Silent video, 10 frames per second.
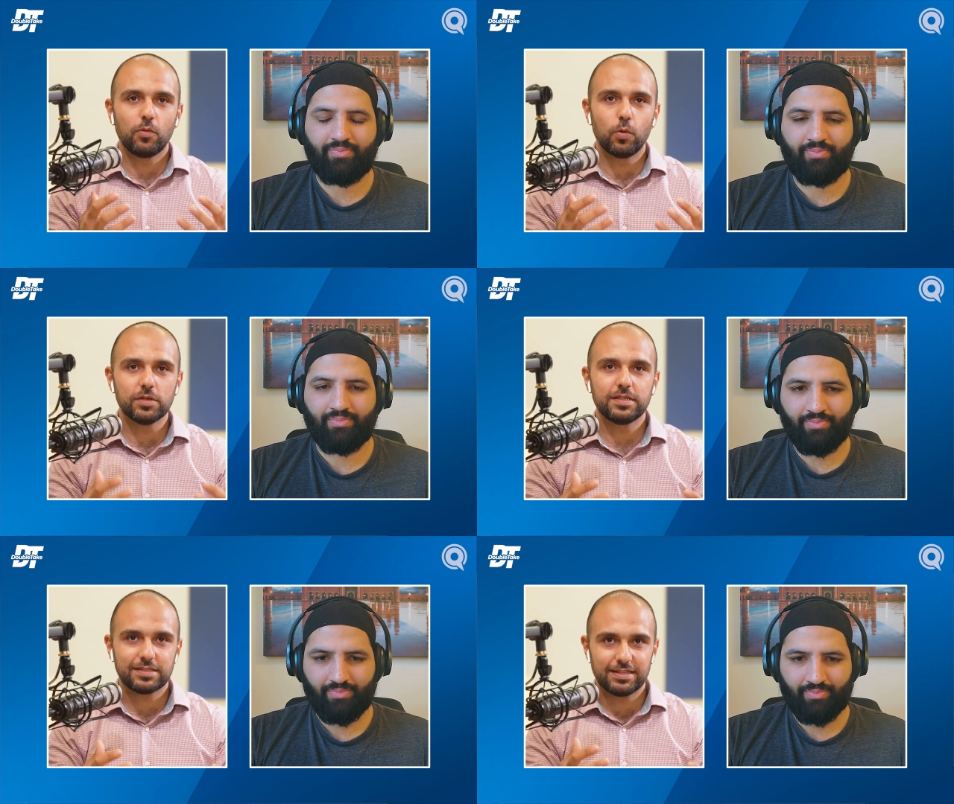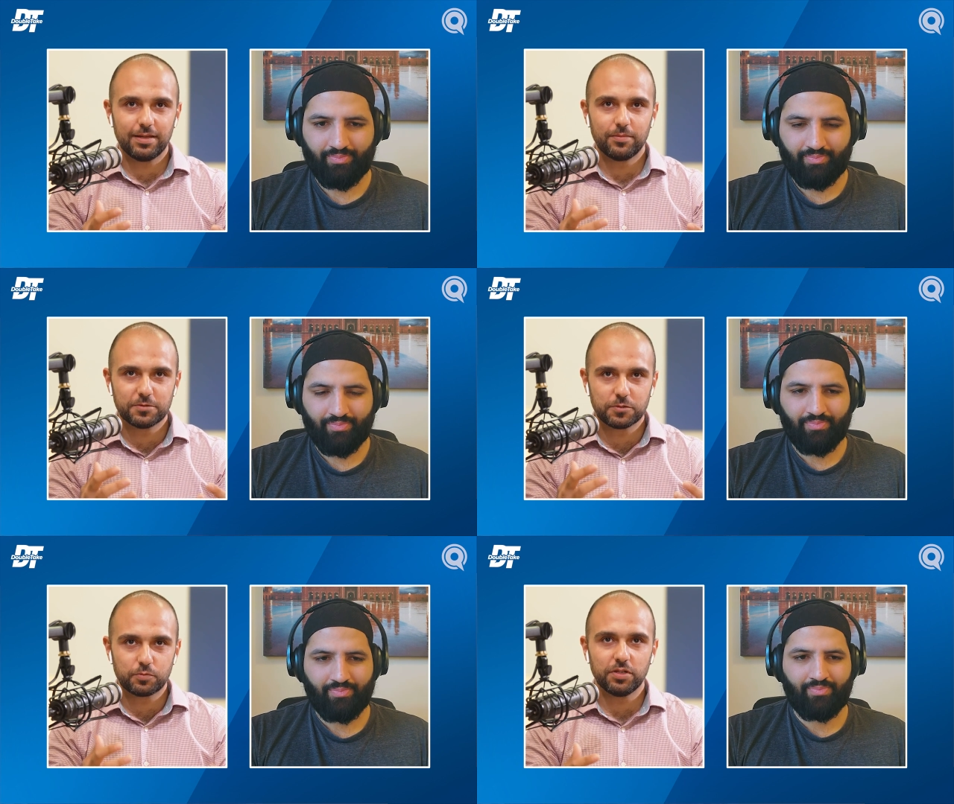Speaker 1: was islam
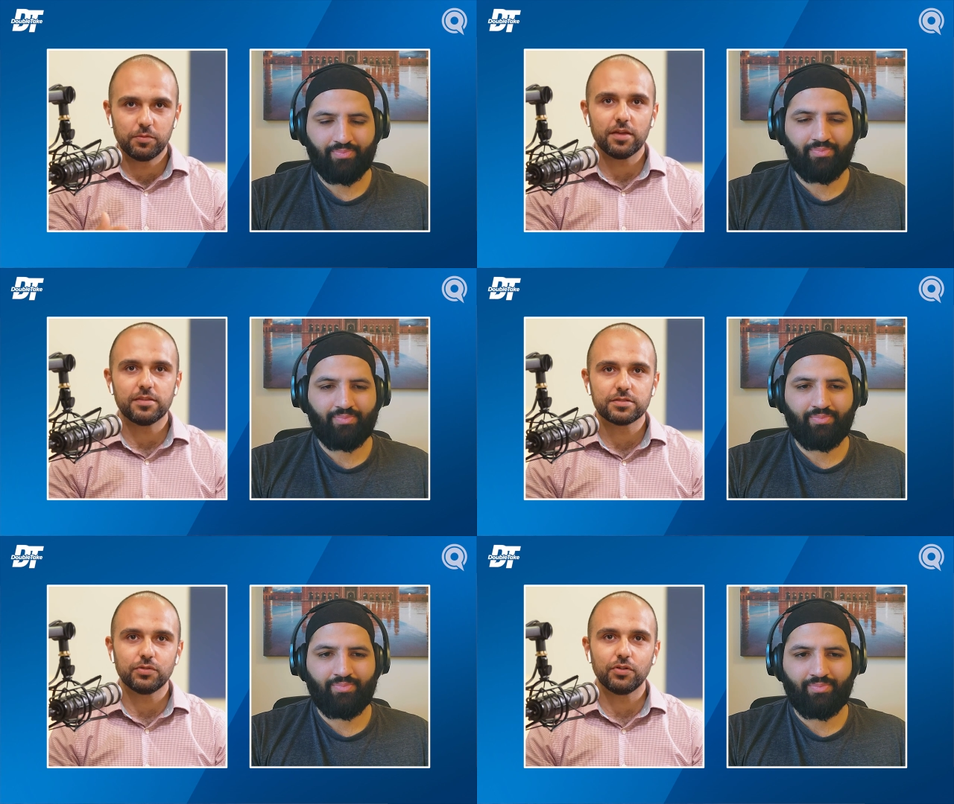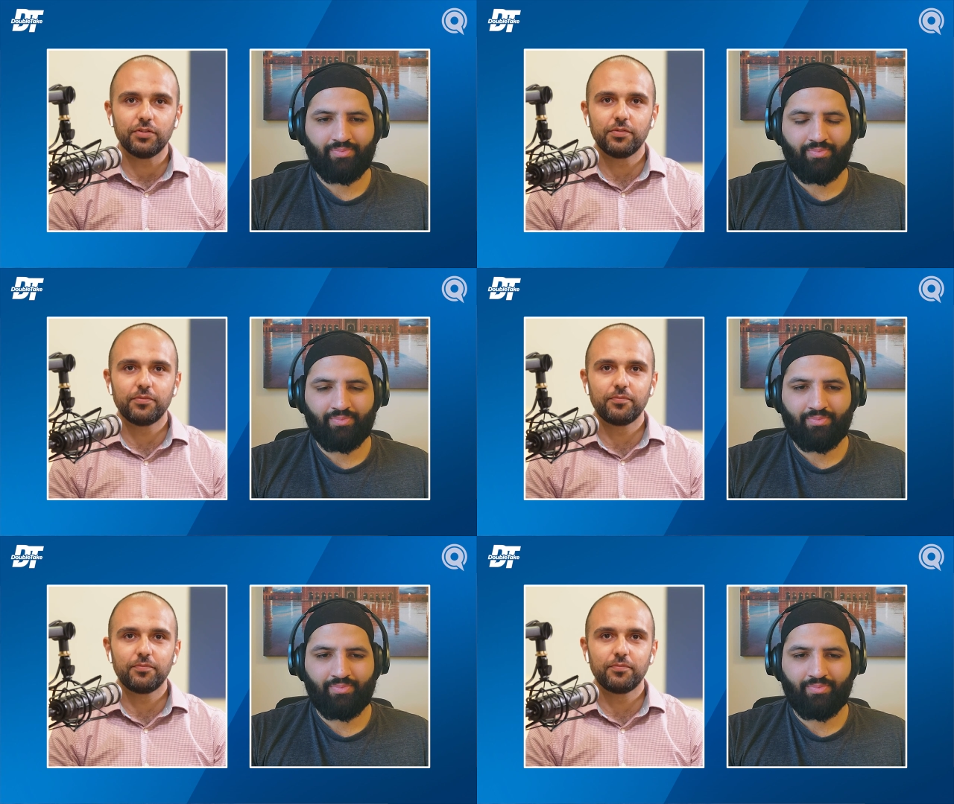spread by the sword